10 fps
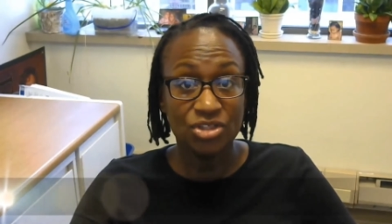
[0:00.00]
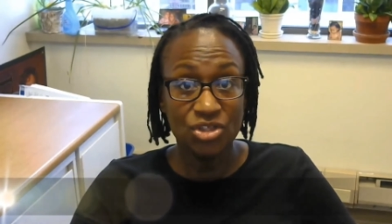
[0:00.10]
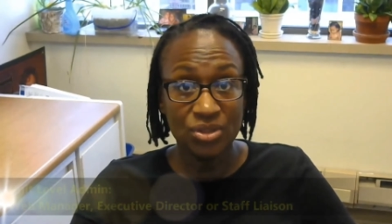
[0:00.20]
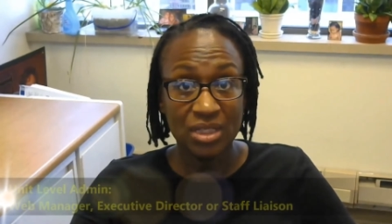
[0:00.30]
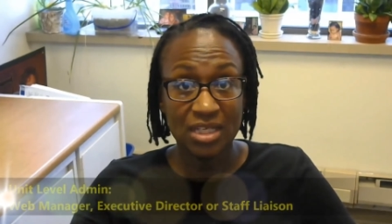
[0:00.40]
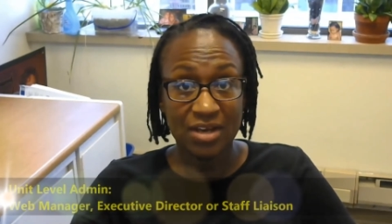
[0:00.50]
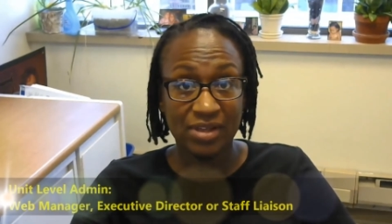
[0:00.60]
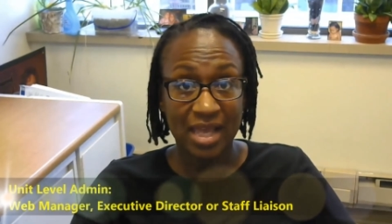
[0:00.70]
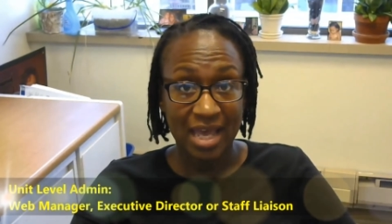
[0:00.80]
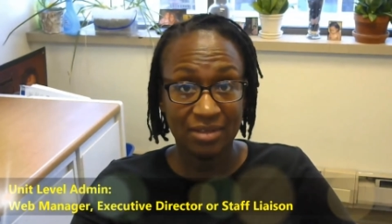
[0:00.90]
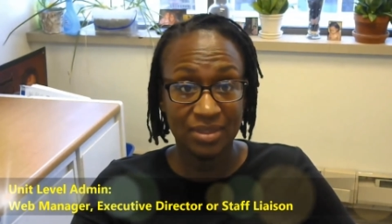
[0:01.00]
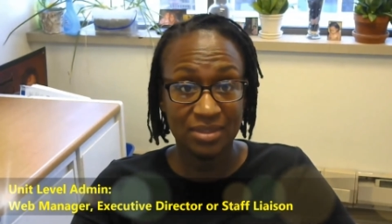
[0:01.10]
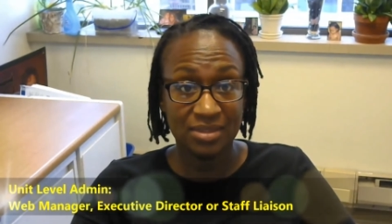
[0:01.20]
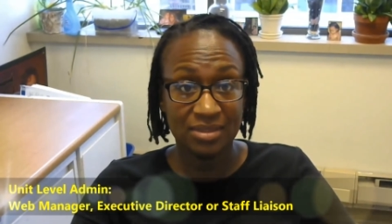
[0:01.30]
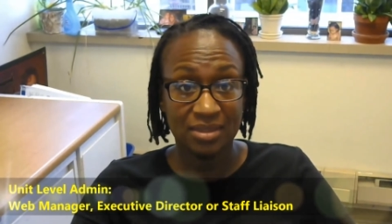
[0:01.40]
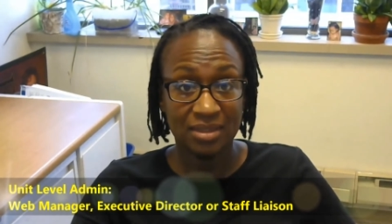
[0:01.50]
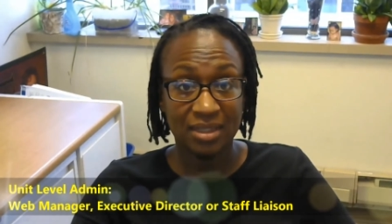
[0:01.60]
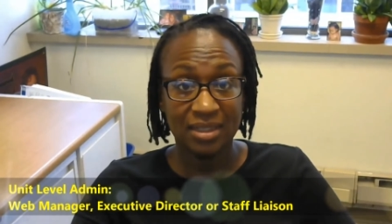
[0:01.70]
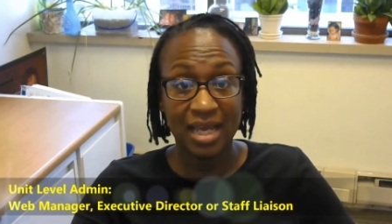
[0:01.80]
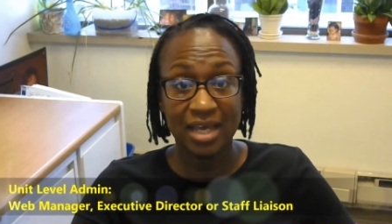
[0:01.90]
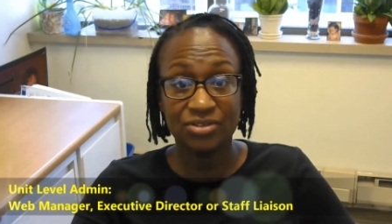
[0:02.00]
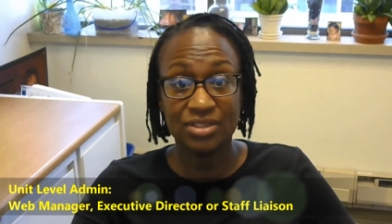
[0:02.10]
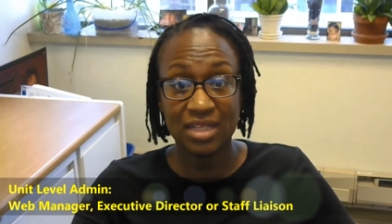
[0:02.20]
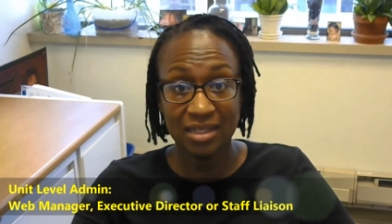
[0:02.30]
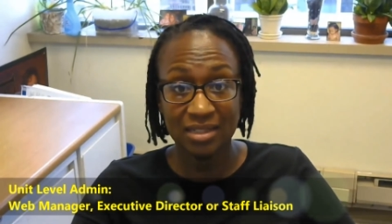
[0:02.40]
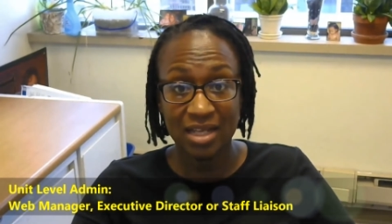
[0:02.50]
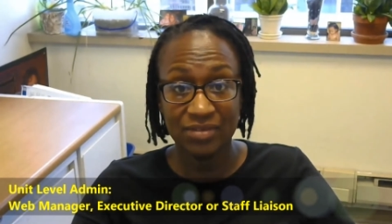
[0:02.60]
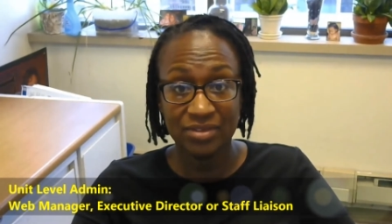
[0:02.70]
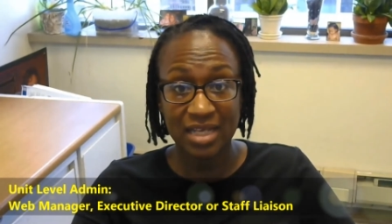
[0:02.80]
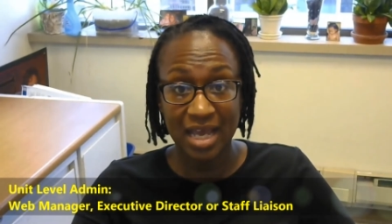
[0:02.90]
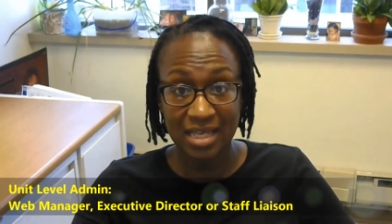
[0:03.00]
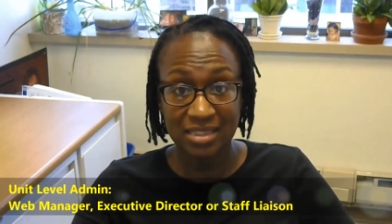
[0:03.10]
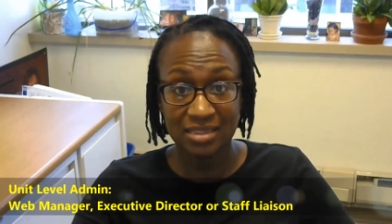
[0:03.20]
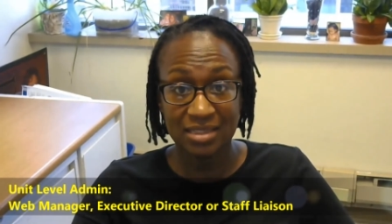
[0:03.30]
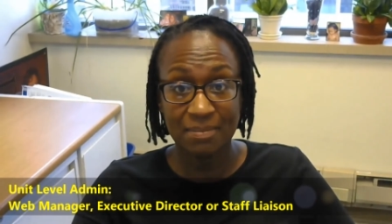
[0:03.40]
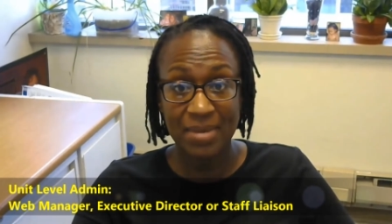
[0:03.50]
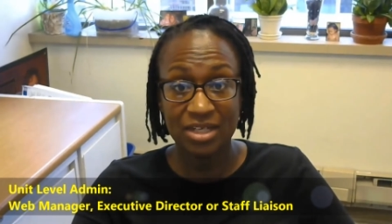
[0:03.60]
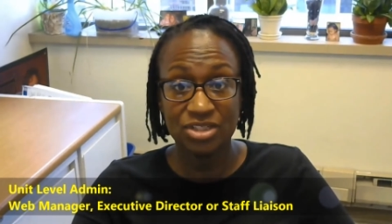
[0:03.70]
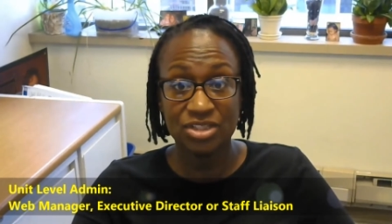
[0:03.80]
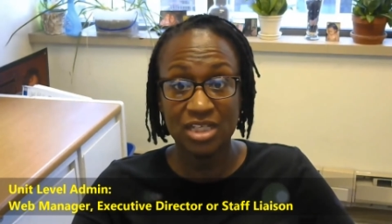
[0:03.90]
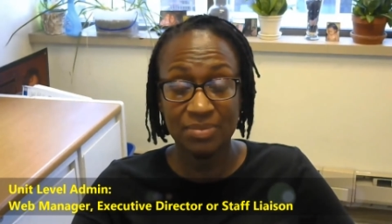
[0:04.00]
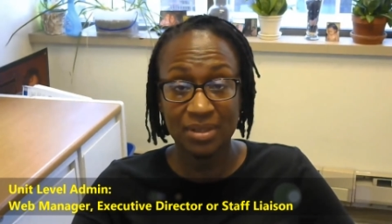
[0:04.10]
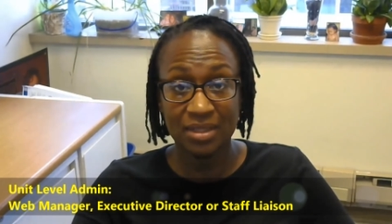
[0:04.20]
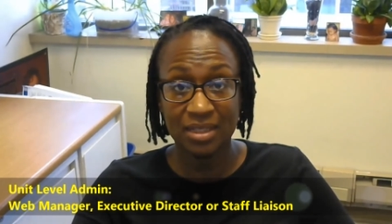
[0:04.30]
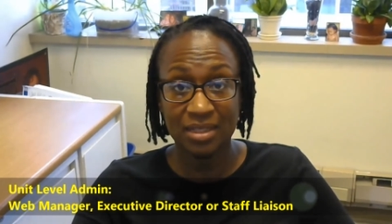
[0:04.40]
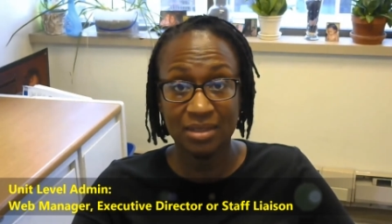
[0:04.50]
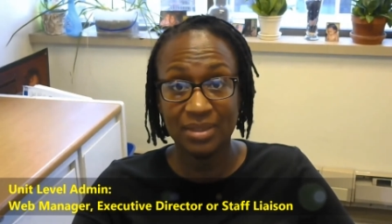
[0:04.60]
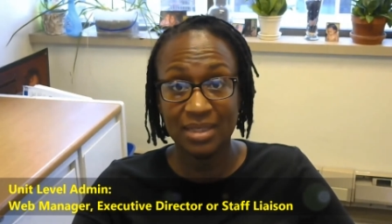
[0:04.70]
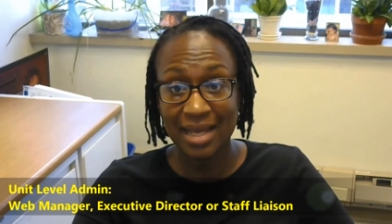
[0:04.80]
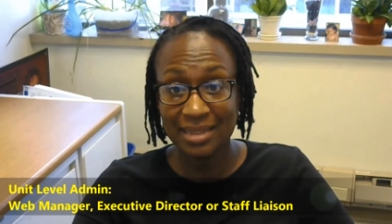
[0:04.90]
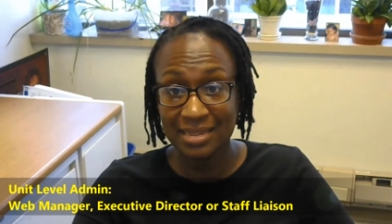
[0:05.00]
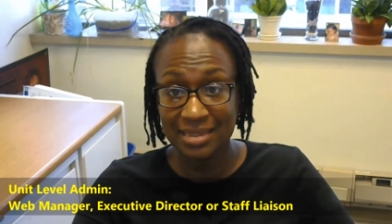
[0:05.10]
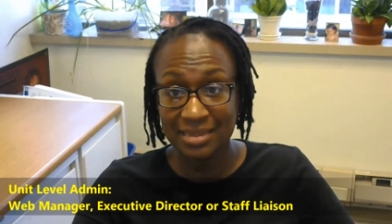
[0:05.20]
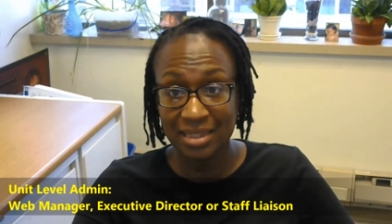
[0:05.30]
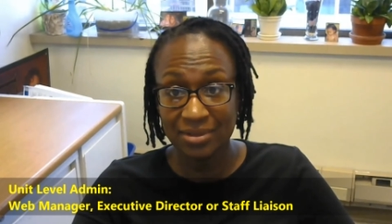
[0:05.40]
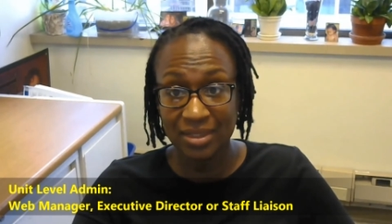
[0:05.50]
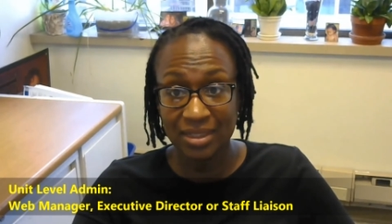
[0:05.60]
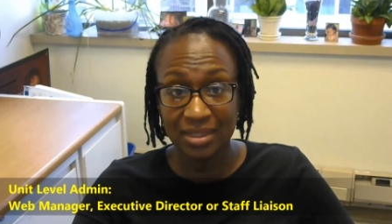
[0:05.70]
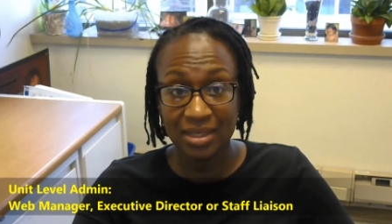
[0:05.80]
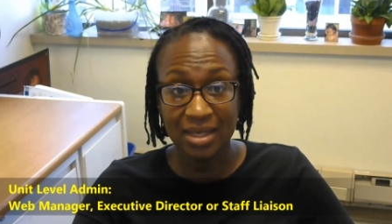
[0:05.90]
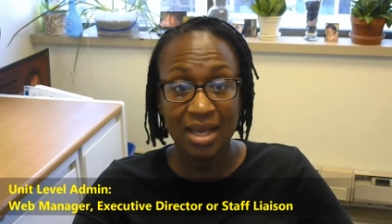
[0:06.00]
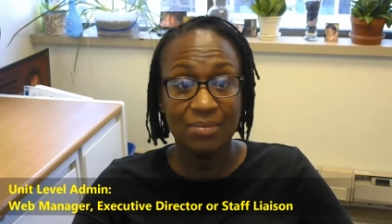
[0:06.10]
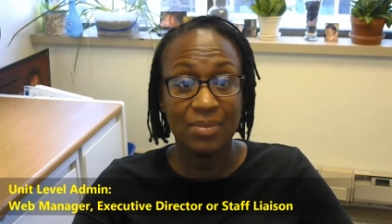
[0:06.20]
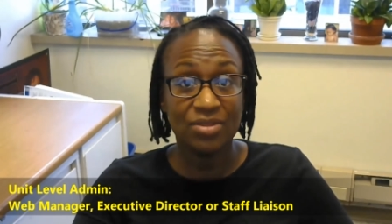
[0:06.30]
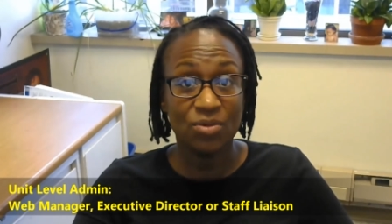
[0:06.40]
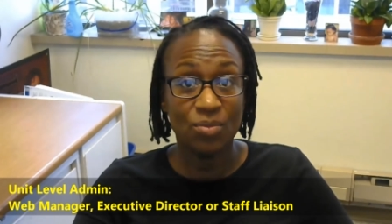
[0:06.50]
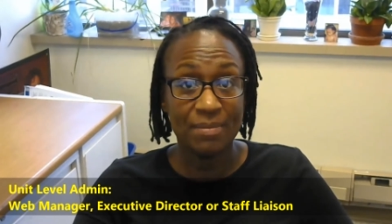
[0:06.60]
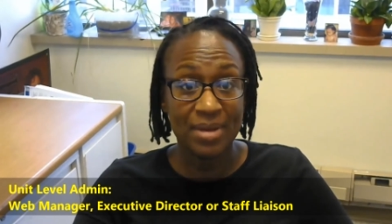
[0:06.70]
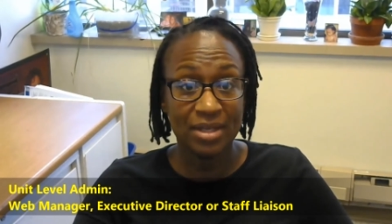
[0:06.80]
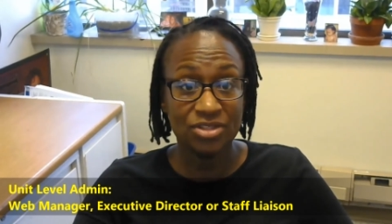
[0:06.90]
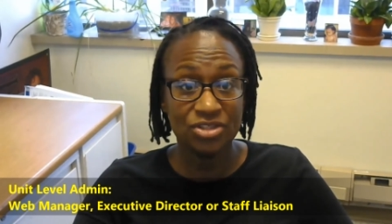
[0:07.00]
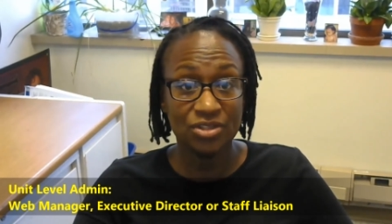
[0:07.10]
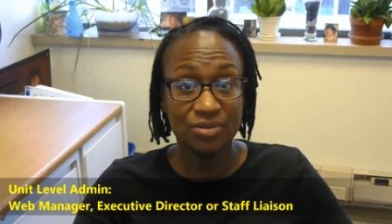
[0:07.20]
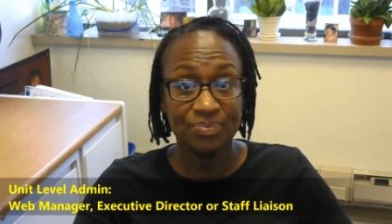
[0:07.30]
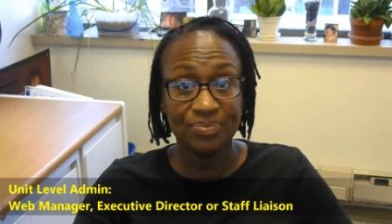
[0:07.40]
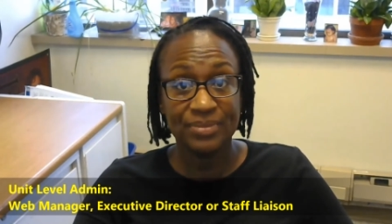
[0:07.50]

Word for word: Unit-level admins can handle site-level tasks managed typically, but not necessarily, by the web manager,